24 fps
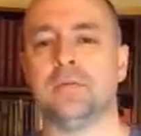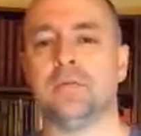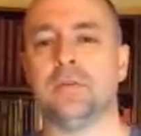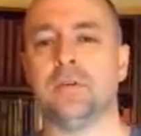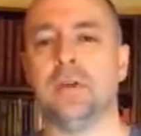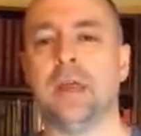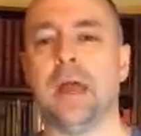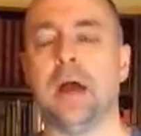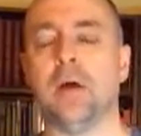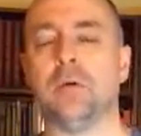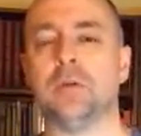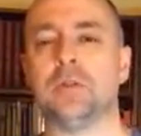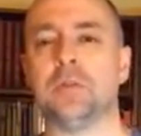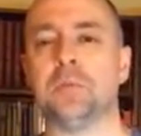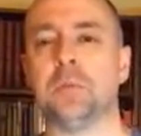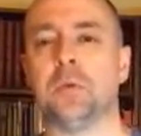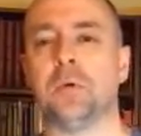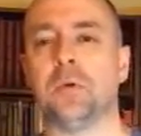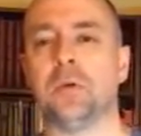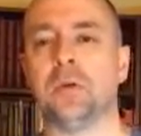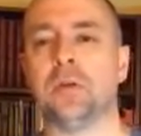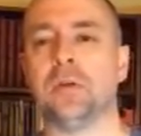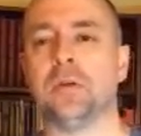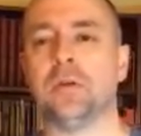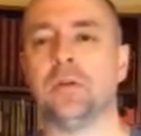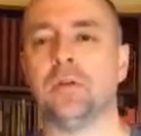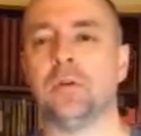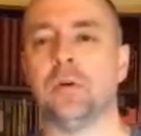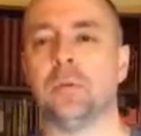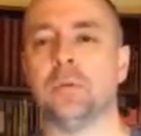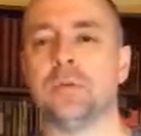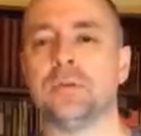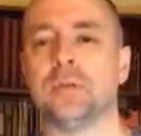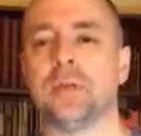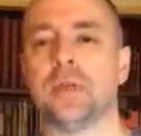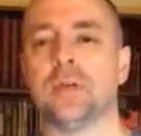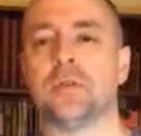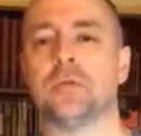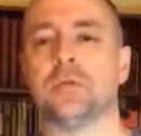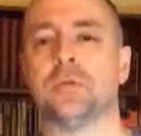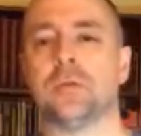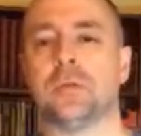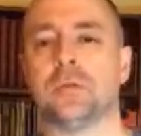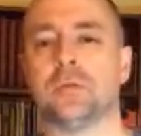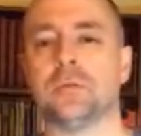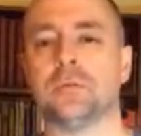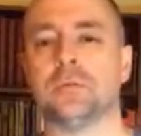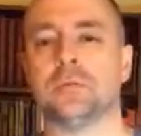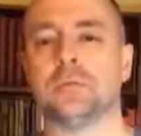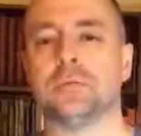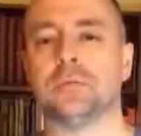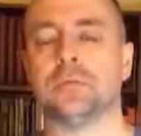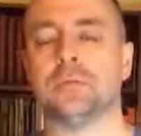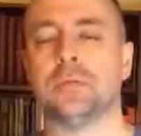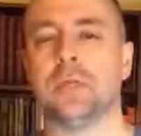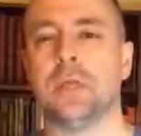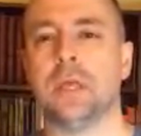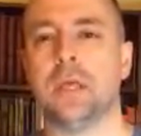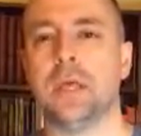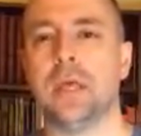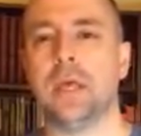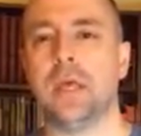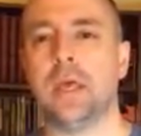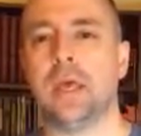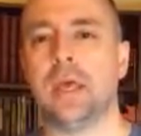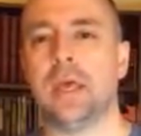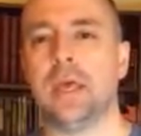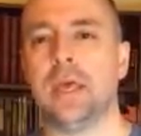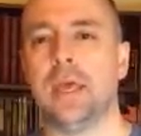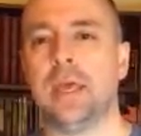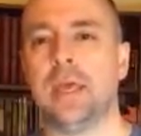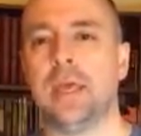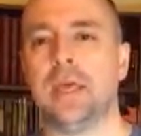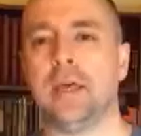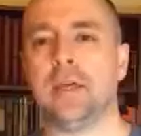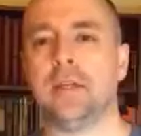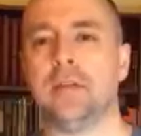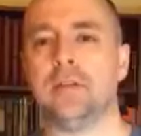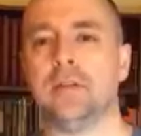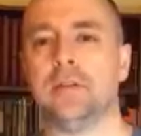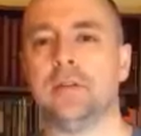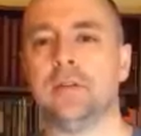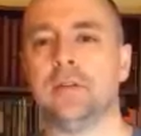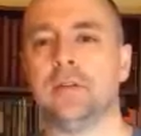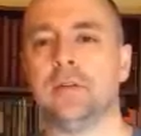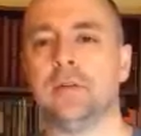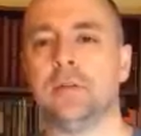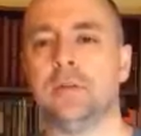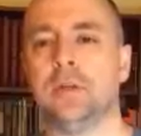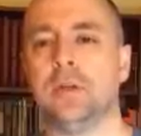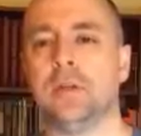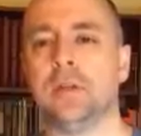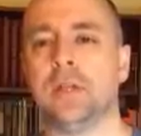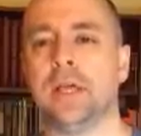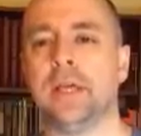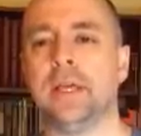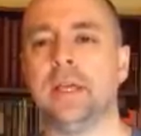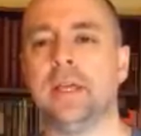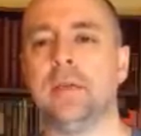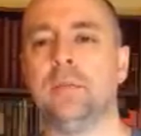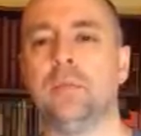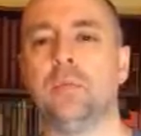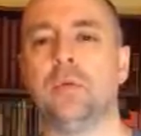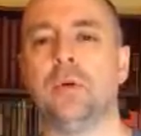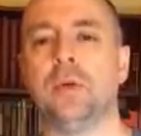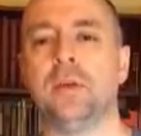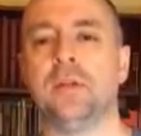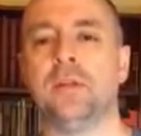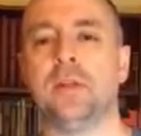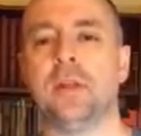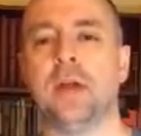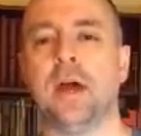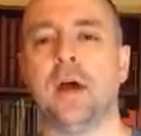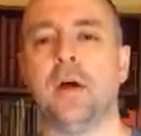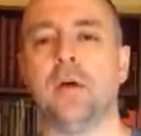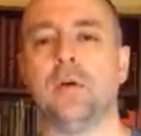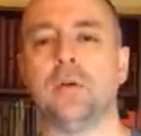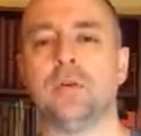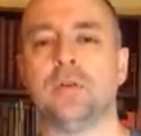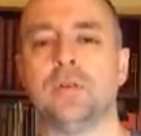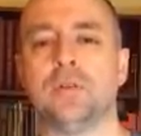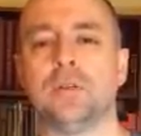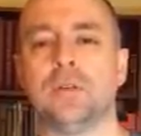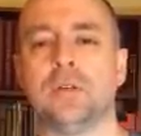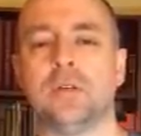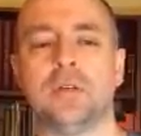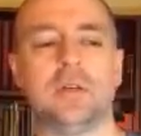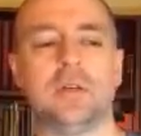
very outspoken homosexual. And like he pointed out,